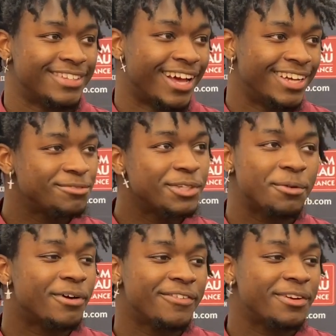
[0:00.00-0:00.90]
No, it's been a
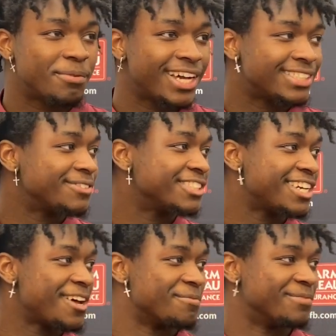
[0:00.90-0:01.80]
perfect pass every
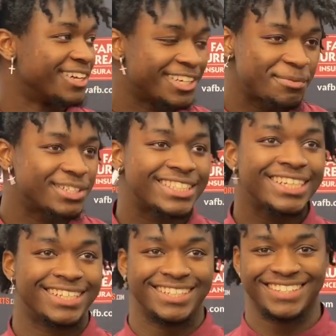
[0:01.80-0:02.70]
time, 100%.